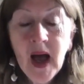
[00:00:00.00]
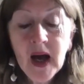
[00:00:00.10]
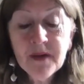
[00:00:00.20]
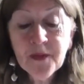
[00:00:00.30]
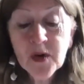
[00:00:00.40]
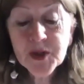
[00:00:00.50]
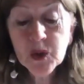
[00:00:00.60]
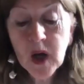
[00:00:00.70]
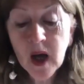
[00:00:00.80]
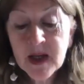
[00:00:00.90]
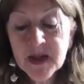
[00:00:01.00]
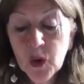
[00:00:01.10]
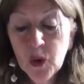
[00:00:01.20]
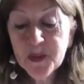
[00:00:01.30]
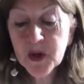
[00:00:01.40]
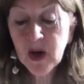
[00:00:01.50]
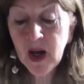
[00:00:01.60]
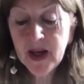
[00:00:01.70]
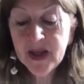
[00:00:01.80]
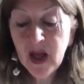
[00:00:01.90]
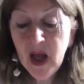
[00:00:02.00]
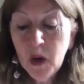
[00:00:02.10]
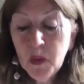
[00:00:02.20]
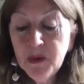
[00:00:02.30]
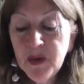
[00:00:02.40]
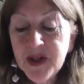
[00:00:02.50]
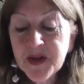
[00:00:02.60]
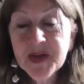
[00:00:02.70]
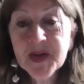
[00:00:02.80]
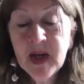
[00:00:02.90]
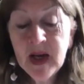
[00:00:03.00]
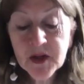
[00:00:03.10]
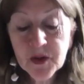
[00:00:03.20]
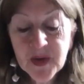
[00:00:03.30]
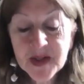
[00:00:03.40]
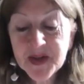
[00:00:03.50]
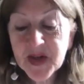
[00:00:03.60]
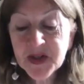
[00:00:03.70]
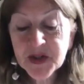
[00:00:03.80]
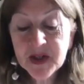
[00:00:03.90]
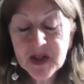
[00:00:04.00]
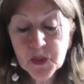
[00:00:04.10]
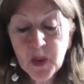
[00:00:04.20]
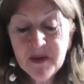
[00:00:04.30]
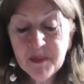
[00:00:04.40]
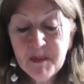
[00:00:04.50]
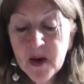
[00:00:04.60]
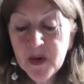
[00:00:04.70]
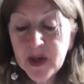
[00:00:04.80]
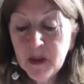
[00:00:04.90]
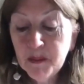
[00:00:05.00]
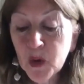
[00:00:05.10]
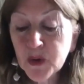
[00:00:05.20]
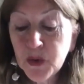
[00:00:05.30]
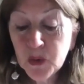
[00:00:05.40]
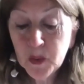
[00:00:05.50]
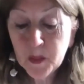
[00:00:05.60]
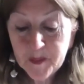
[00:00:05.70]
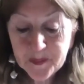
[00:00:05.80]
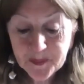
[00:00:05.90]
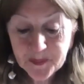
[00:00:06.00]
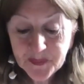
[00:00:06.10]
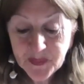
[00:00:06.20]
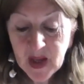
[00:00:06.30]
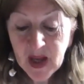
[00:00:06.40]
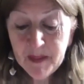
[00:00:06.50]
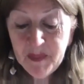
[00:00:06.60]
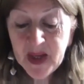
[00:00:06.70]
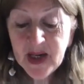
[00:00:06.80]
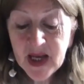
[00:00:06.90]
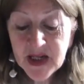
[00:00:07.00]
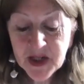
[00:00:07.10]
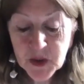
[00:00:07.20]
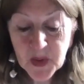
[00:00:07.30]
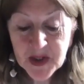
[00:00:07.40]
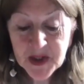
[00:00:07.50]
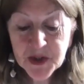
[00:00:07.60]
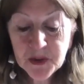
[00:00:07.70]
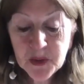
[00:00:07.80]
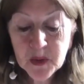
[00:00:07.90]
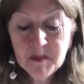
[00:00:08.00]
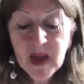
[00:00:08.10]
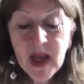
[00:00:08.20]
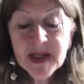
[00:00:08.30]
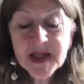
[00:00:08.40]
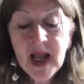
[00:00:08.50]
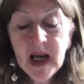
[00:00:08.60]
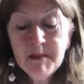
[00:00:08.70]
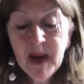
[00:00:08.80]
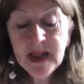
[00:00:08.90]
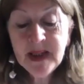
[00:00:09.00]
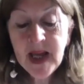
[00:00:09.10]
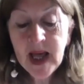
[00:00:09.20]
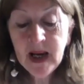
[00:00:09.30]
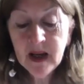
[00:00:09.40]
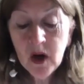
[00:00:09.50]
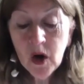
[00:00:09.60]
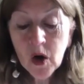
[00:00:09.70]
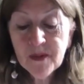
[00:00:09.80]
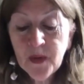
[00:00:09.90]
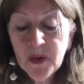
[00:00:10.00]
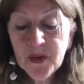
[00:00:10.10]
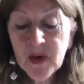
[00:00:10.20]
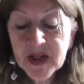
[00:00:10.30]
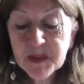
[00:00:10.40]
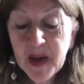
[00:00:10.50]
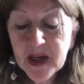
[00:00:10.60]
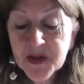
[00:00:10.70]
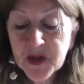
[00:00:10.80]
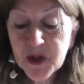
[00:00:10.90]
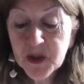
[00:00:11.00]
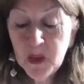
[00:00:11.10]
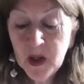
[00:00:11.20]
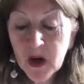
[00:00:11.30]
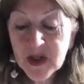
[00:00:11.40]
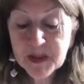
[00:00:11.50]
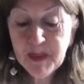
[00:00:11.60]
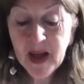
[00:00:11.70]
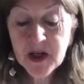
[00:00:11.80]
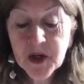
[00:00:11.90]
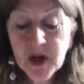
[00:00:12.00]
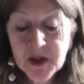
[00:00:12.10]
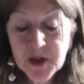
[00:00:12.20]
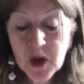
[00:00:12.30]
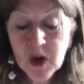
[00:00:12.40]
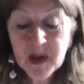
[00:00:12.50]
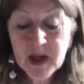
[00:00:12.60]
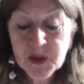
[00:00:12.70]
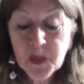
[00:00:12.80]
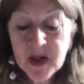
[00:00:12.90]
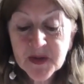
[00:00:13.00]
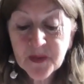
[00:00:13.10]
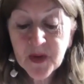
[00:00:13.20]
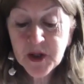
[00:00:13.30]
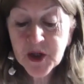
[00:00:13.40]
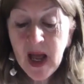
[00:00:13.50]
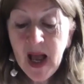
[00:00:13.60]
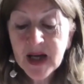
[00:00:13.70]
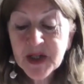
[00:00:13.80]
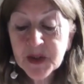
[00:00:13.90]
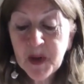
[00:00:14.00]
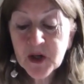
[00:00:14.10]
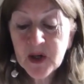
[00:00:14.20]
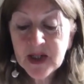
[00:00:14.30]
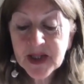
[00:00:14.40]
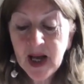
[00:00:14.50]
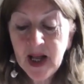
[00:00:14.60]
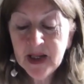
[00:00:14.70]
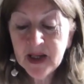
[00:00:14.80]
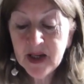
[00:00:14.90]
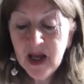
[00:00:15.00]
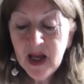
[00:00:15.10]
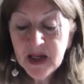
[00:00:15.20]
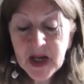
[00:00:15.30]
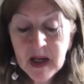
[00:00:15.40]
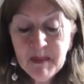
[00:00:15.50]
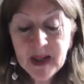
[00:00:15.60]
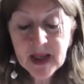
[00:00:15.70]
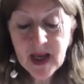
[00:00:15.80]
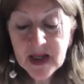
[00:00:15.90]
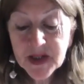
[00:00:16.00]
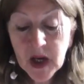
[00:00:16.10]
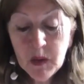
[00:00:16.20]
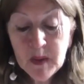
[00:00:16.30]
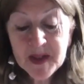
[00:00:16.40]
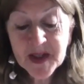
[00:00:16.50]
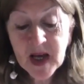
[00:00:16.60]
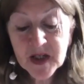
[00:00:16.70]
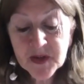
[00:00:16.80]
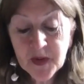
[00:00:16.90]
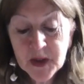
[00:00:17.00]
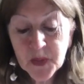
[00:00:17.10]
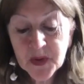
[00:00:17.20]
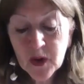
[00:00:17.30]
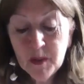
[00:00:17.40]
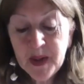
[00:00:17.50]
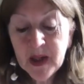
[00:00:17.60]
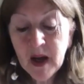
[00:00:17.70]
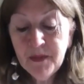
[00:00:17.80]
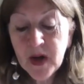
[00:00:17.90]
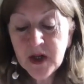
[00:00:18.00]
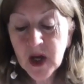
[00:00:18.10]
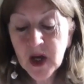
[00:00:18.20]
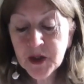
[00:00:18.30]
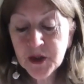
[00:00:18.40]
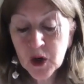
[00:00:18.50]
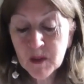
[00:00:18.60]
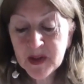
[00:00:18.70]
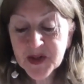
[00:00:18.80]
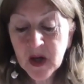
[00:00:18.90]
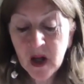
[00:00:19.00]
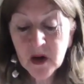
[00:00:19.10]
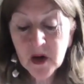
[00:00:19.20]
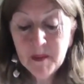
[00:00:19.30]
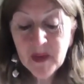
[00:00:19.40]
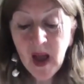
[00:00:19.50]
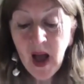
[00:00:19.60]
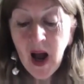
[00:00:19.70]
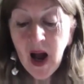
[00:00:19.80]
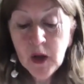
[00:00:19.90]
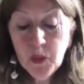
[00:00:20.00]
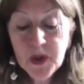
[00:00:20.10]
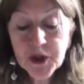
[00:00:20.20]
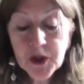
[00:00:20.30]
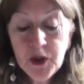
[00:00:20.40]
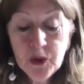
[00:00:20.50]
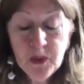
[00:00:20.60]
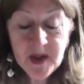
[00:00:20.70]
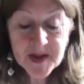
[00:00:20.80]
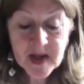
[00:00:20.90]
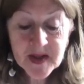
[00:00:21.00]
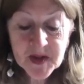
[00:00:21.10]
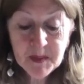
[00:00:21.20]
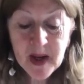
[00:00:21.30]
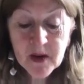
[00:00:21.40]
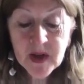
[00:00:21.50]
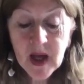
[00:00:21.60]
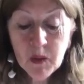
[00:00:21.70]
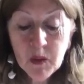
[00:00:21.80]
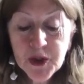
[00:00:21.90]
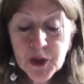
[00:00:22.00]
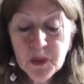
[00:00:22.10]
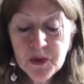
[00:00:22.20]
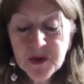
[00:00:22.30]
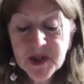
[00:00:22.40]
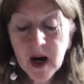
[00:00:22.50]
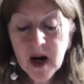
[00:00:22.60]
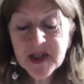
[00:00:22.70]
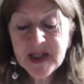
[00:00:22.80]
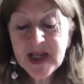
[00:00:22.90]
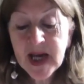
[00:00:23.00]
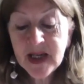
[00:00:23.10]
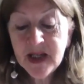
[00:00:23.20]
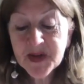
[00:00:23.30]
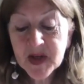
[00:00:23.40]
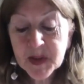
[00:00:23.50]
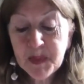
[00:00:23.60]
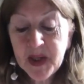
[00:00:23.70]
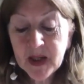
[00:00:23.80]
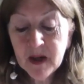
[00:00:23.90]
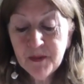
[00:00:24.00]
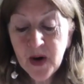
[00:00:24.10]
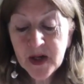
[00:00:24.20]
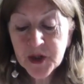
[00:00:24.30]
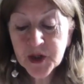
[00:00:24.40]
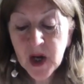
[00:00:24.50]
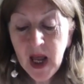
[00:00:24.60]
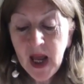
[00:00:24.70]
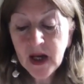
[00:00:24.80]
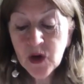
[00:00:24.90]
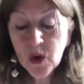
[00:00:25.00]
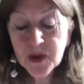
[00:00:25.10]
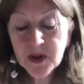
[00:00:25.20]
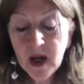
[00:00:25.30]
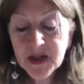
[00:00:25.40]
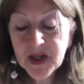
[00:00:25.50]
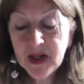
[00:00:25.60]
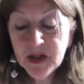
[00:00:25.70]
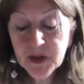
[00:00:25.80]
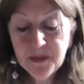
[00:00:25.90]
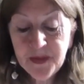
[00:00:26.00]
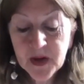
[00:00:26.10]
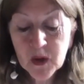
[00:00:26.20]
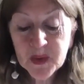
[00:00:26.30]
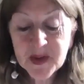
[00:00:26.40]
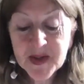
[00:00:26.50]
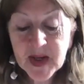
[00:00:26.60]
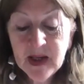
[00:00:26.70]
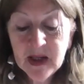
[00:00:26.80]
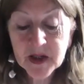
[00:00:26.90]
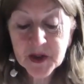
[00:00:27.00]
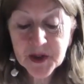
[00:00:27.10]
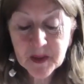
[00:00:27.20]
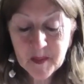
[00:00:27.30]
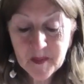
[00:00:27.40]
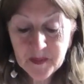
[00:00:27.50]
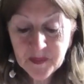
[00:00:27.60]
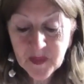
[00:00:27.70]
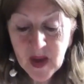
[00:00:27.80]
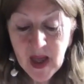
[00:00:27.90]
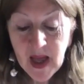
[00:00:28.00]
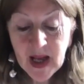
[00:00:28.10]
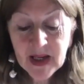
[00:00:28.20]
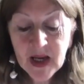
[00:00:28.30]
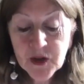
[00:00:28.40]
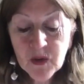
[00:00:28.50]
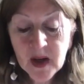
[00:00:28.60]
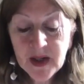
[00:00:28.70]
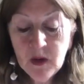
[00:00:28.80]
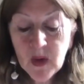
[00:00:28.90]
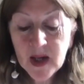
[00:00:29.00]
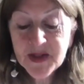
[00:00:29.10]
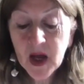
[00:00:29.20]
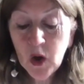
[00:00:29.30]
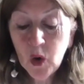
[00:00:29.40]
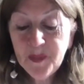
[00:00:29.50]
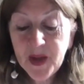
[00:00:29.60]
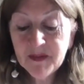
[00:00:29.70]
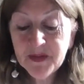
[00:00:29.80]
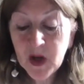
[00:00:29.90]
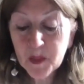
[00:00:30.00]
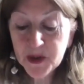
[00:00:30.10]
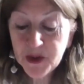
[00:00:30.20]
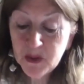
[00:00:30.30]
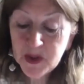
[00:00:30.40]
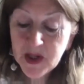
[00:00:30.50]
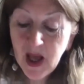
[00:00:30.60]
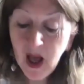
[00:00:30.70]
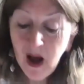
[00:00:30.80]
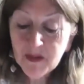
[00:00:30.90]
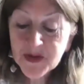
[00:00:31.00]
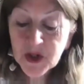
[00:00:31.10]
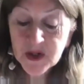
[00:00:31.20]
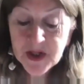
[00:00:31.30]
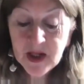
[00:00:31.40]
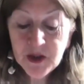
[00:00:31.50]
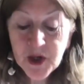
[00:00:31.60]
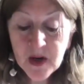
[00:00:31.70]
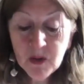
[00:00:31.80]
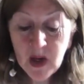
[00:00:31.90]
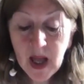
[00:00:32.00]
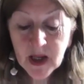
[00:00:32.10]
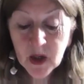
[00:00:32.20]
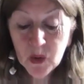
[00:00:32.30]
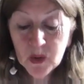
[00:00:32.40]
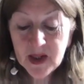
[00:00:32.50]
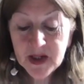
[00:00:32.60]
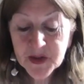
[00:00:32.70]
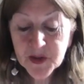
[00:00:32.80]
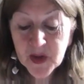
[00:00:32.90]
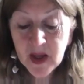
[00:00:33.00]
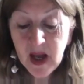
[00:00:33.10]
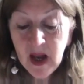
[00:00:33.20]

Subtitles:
At first, O'Connell's hopes are high. We read this in a letter that he sent to his wife Mary in Bordeaux in 1822. "Tell my Nell, her father expects that she will learn Spanish and German as well as French and especially Italian. Tell my Kate I will be satisfied with her being a French and German scholar. I wish you," he says to Mary, "I wish you would retard Danny's speaking French in order not to interfere with his English." And later on, he writes, "I hope they have the opportunity of studying general and local history.